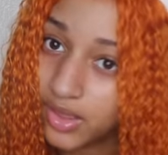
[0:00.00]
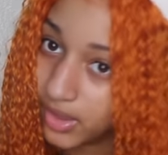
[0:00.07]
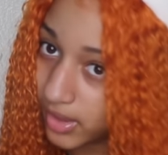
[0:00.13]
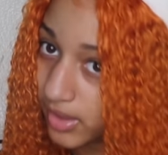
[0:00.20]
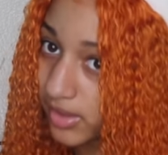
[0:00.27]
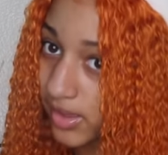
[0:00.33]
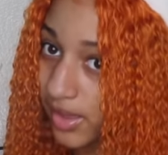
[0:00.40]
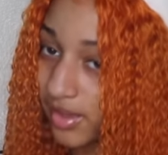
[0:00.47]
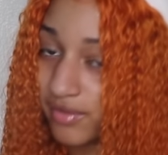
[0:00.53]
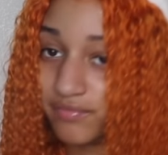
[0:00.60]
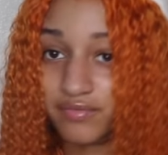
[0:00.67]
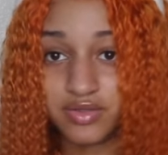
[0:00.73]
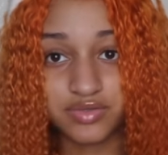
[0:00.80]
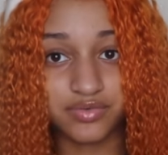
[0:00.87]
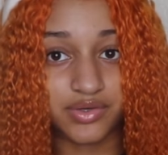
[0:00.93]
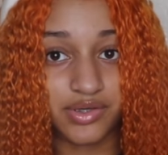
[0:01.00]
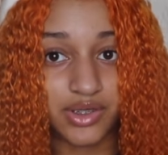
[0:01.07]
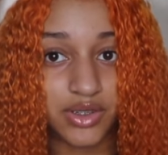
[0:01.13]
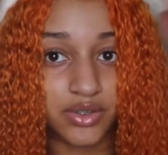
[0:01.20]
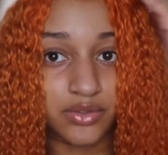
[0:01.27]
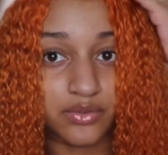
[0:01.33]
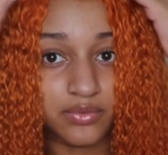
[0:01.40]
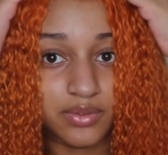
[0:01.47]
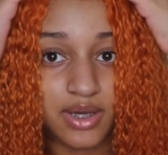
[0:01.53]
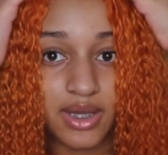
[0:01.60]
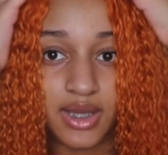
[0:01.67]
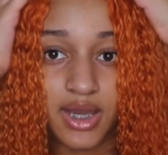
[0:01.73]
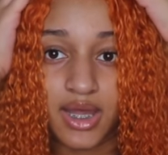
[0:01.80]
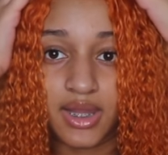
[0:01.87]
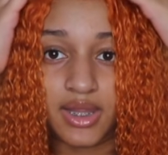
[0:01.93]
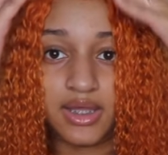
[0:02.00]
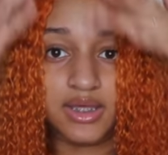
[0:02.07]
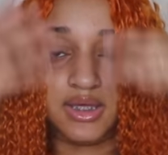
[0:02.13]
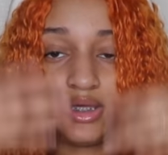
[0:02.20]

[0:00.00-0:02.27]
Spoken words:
It's very cute. I like